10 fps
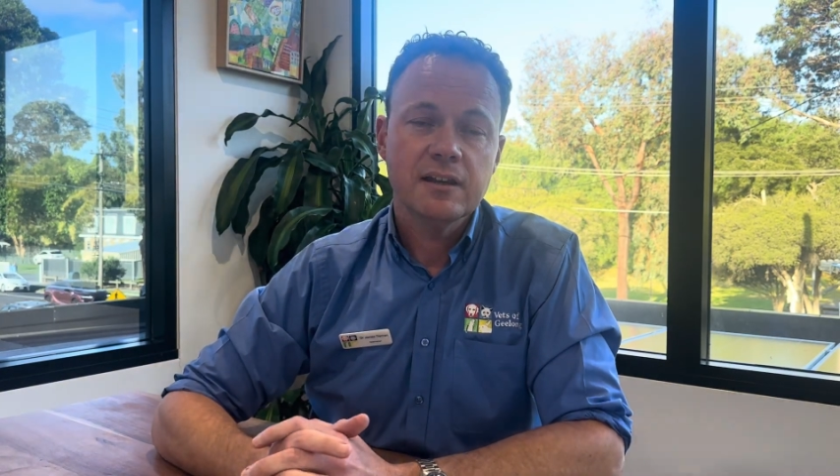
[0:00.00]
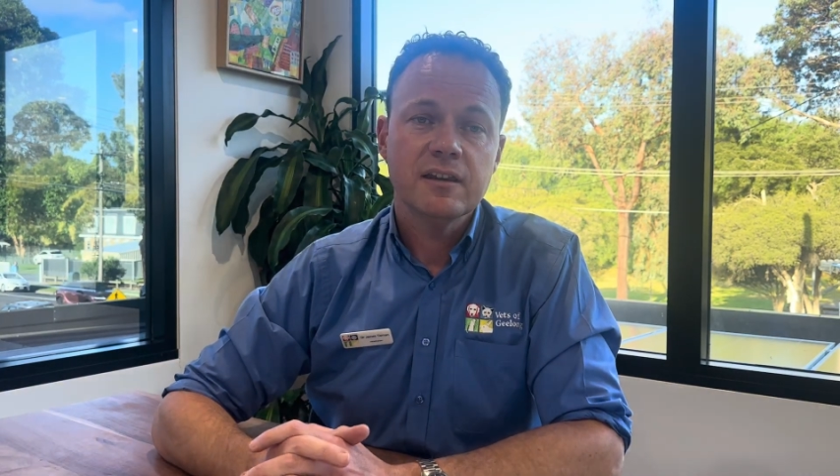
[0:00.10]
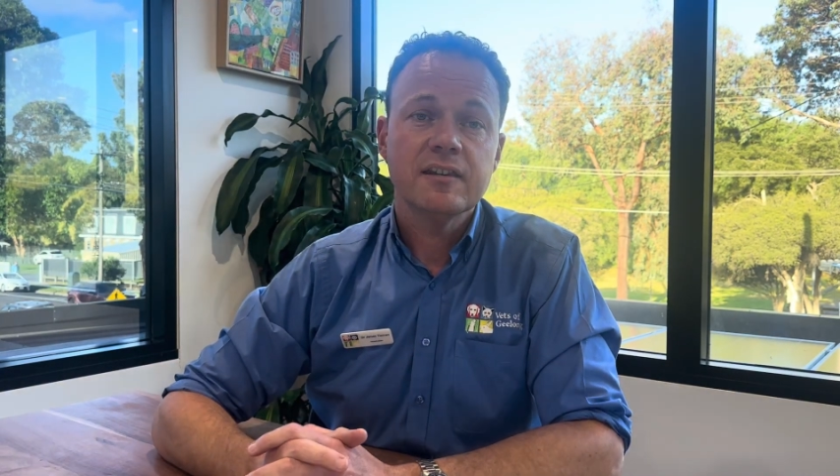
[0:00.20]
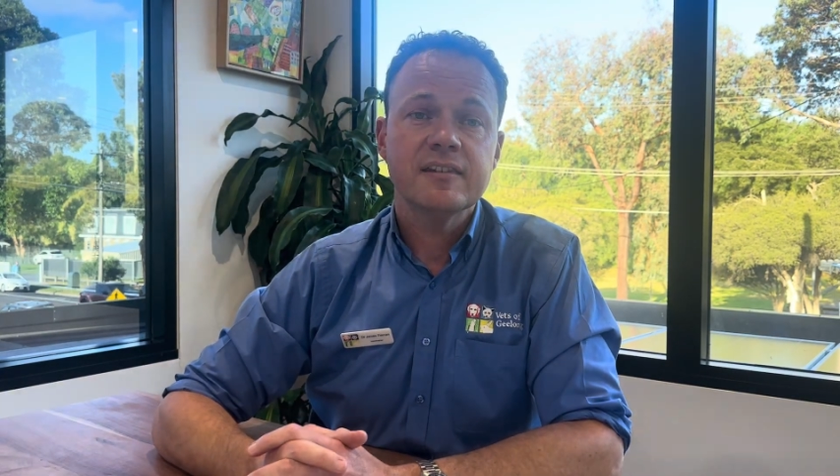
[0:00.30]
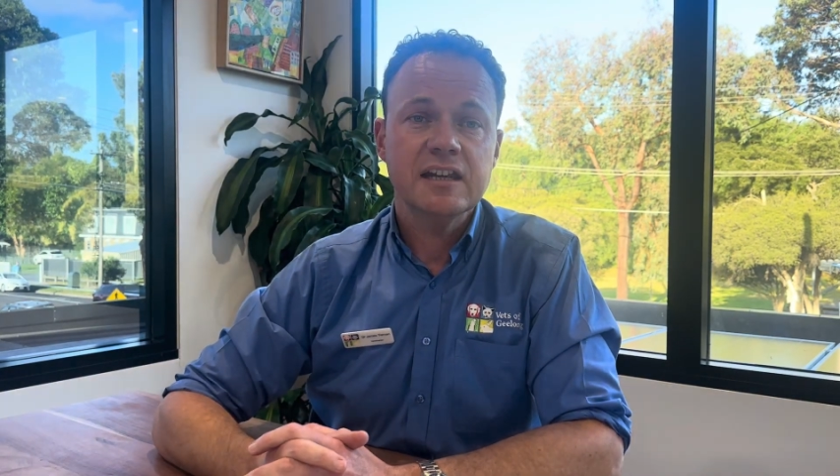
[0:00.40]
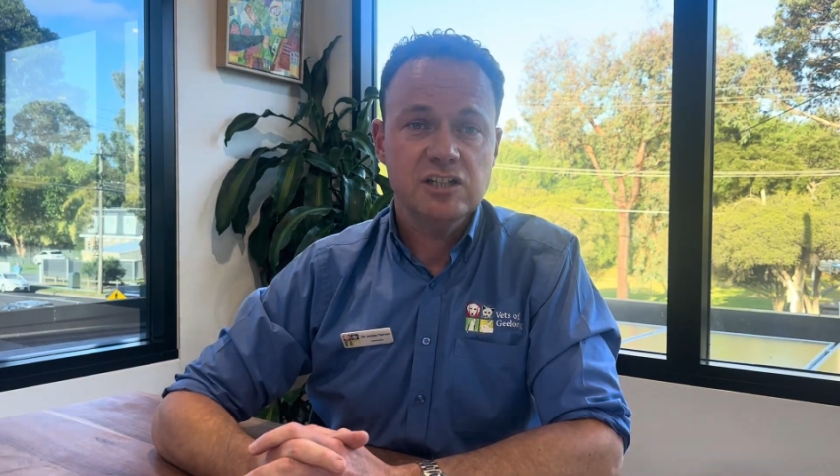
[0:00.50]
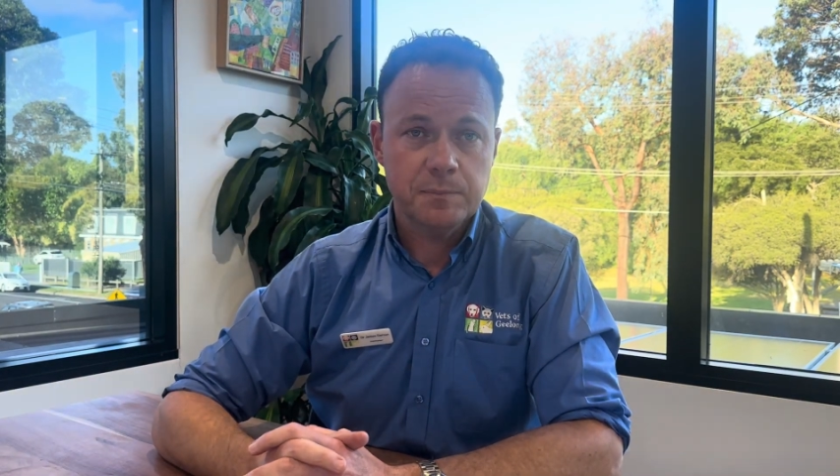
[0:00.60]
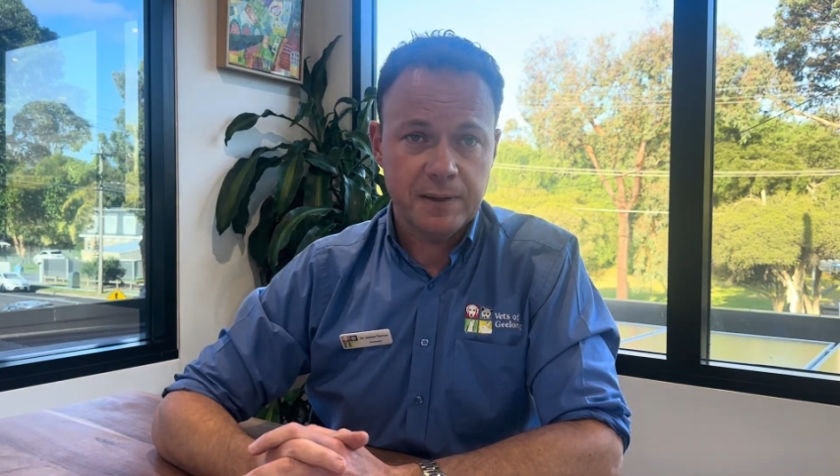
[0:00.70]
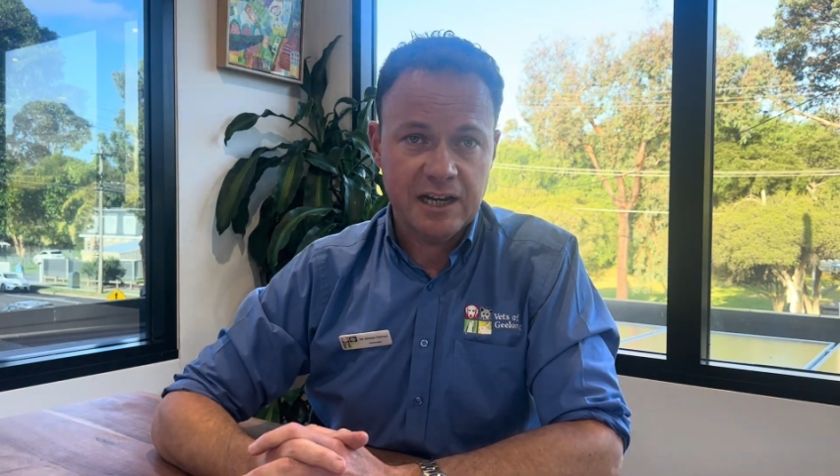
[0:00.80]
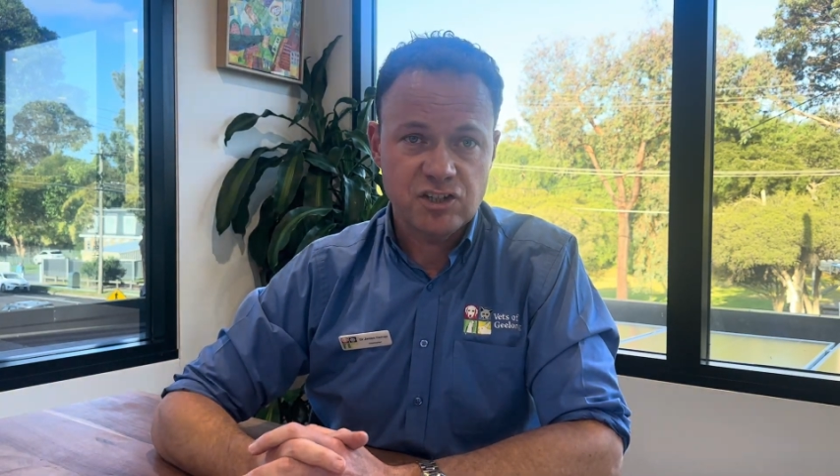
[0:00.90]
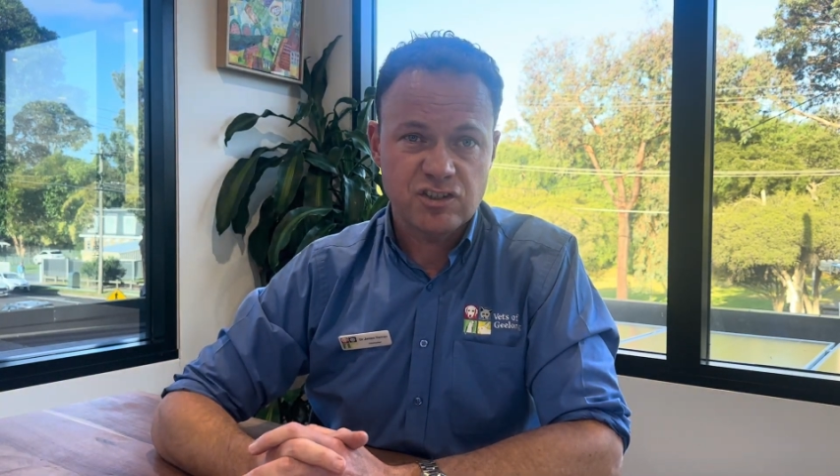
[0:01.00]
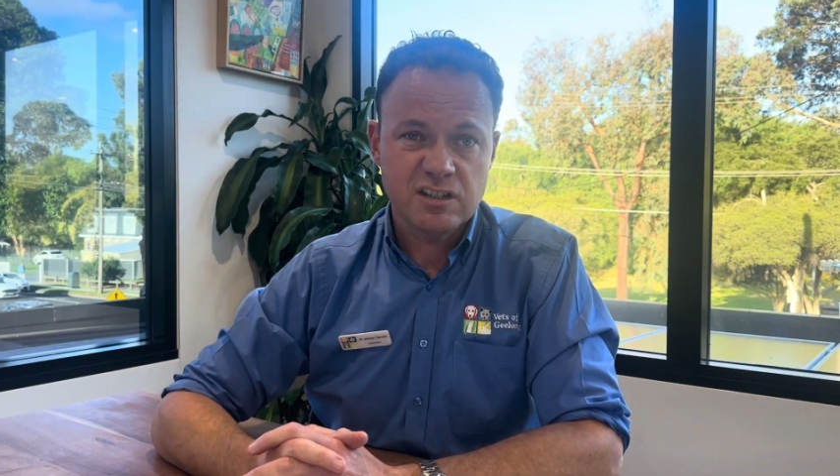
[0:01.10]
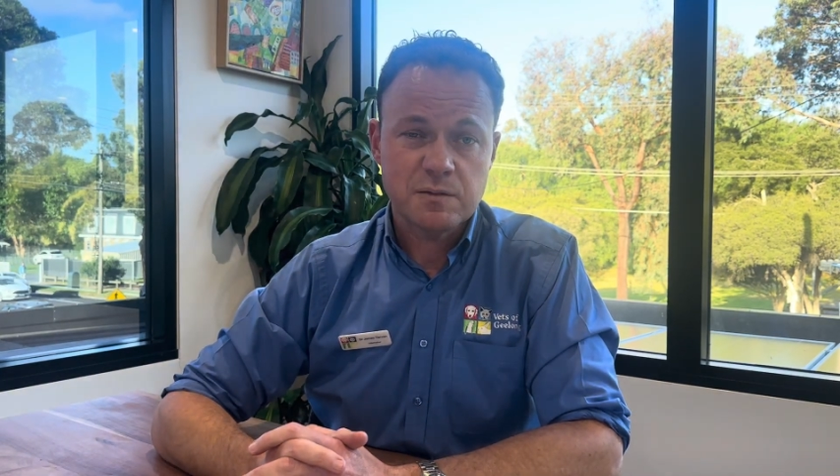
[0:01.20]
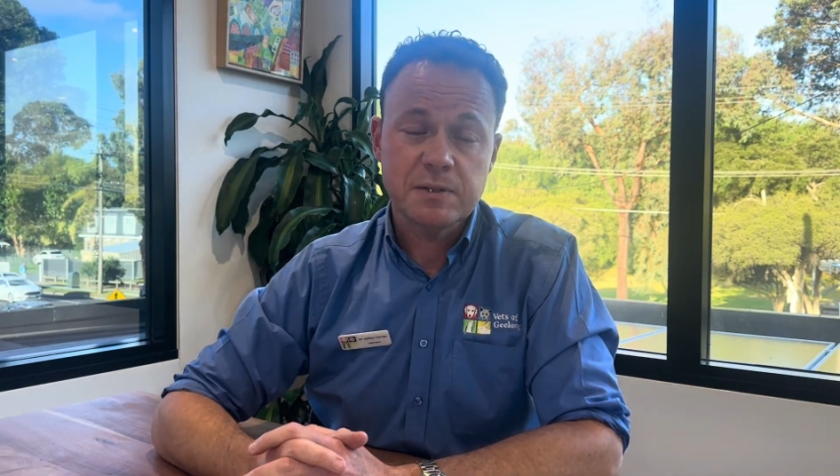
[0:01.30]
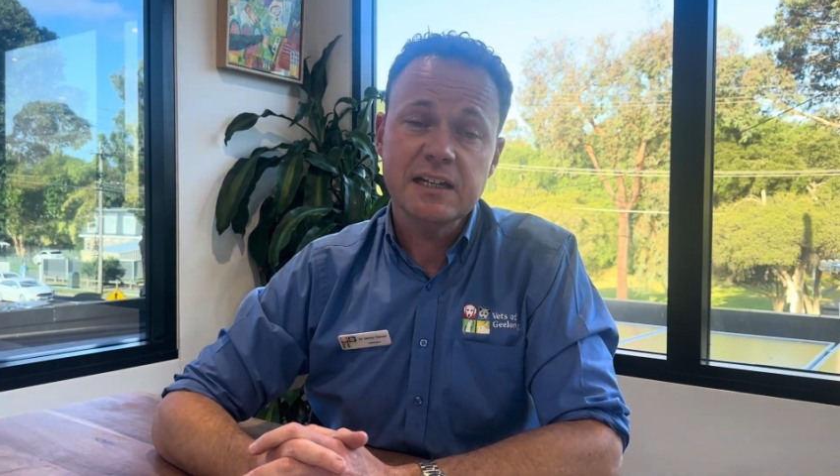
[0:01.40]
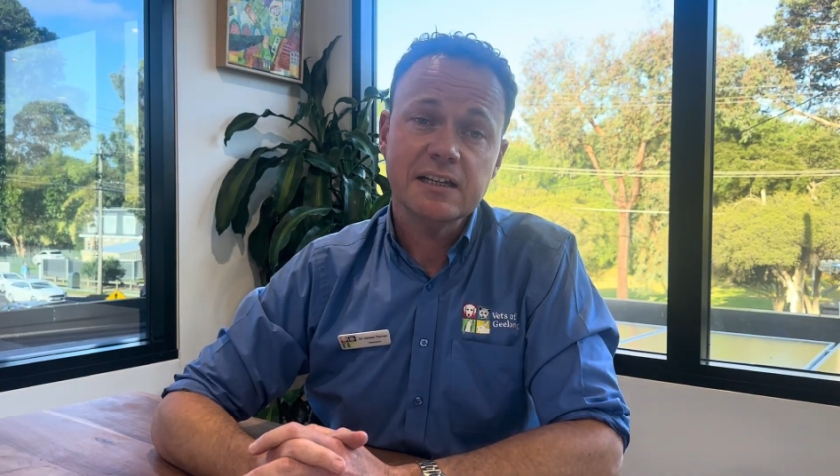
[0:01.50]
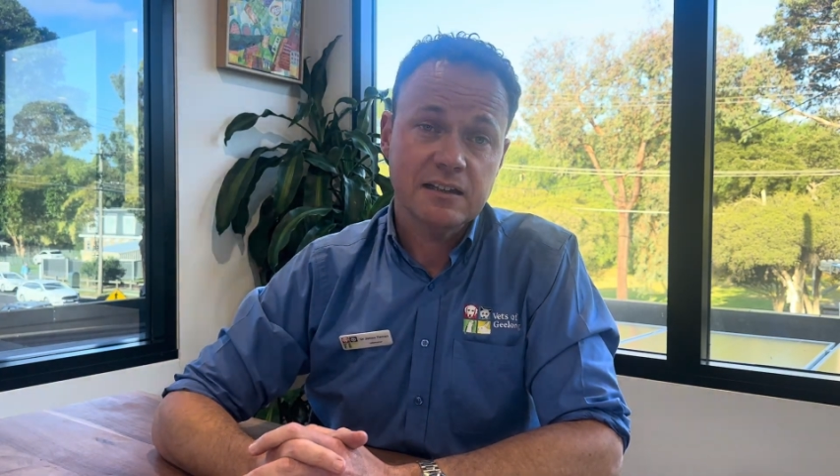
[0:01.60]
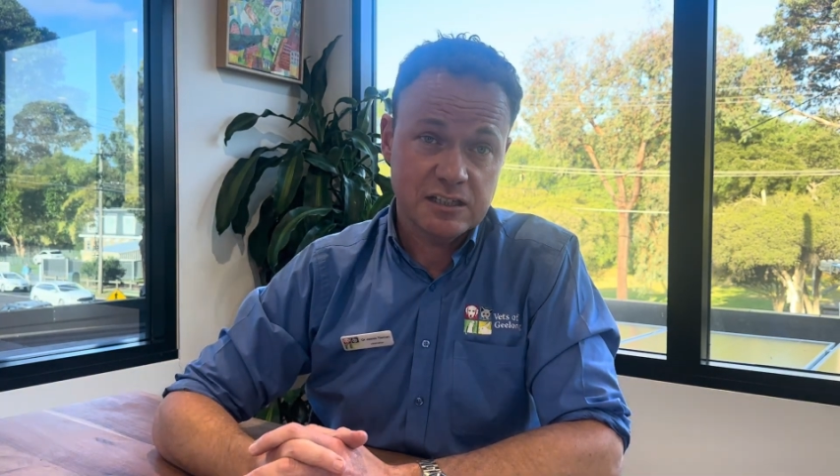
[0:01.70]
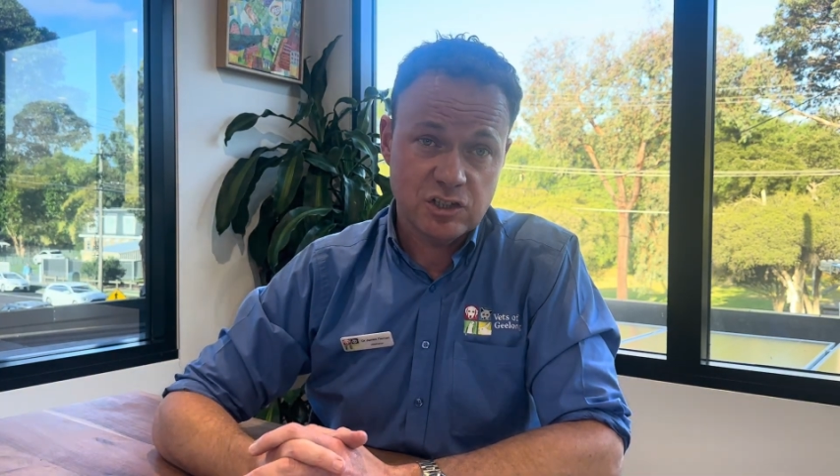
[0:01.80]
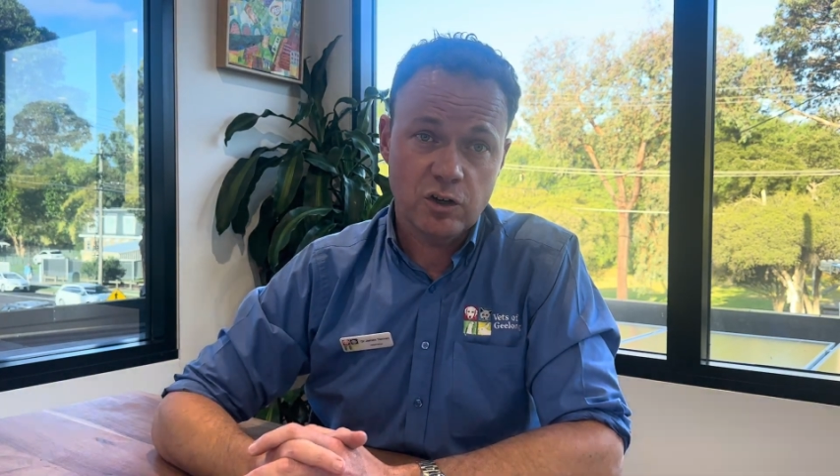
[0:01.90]
senior patients, particularly
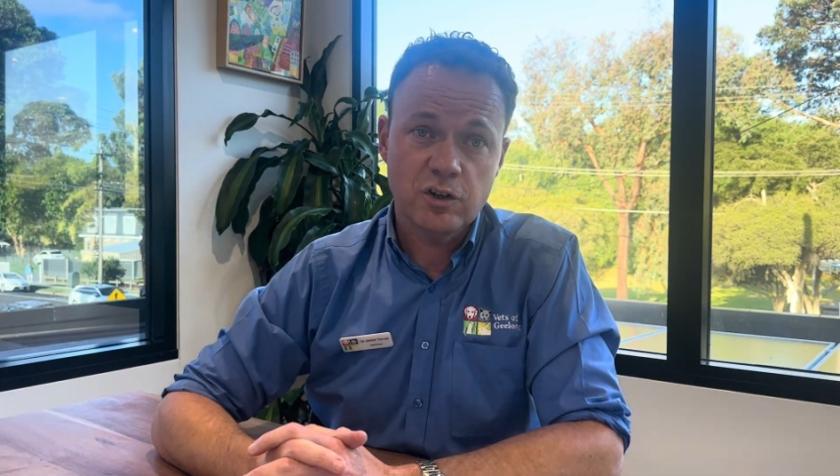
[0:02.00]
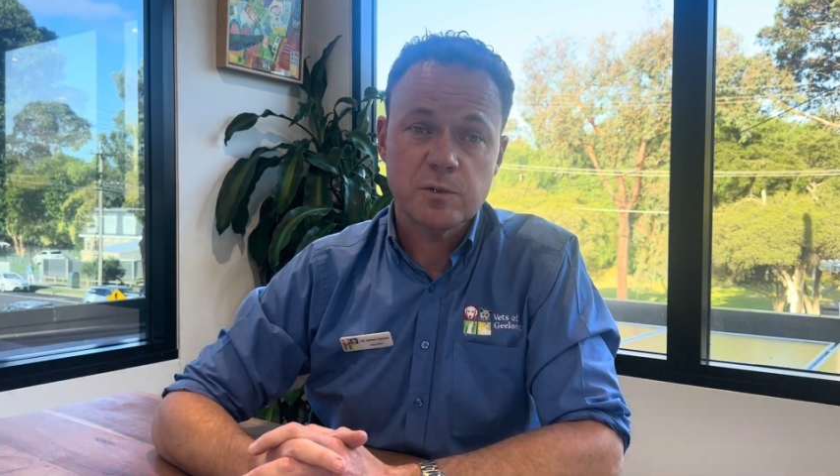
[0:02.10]
dogs,